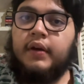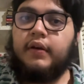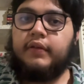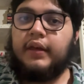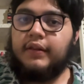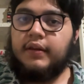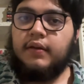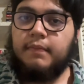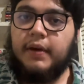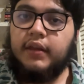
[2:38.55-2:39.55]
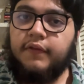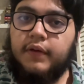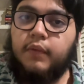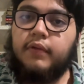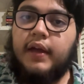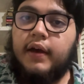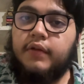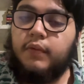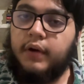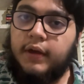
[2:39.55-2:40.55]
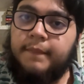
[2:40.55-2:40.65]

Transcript: Sadly, many of them would die on the way.